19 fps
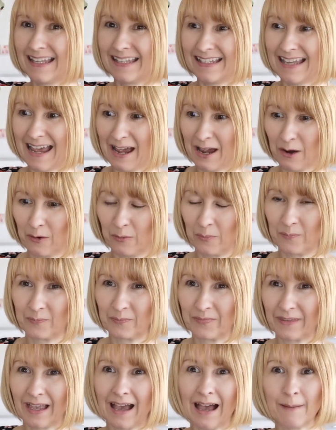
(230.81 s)
Now
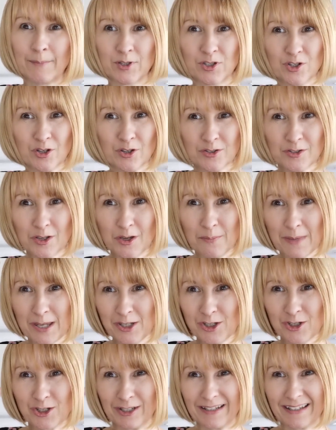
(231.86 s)
I must also
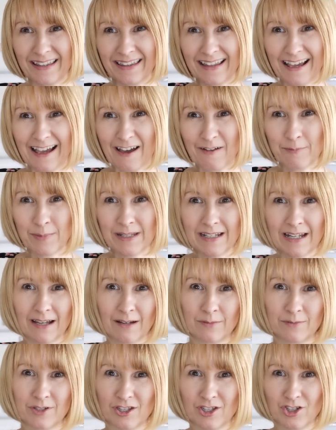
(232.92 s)
mention that I've been
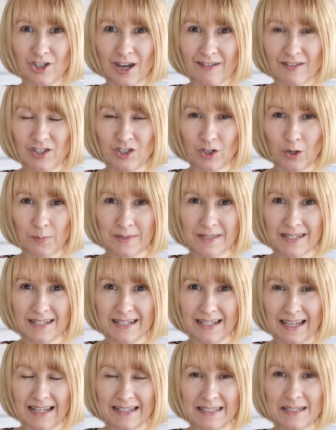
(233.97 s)
out to the charity shops
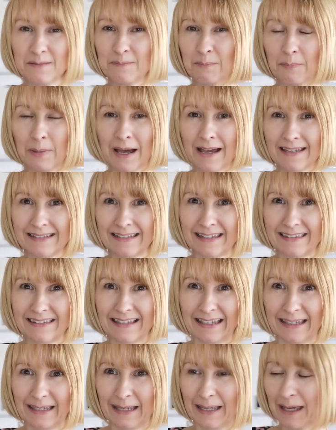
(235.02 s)
today. I didn't buy
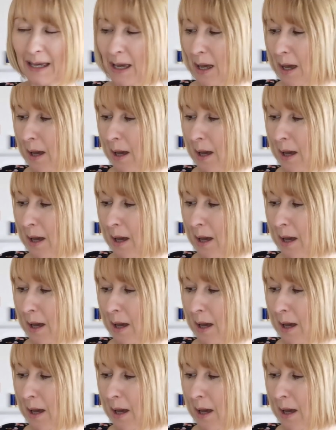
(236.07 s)
anything.